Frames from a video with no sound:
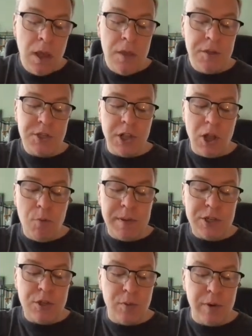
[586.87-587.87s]
The slope
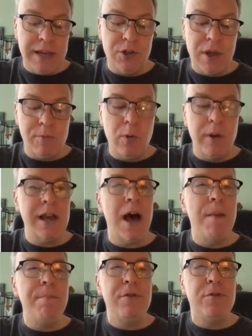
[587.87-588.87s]
is 3, so I'm going
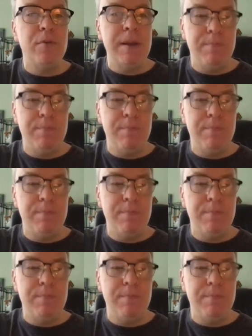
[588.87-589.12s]
up 3,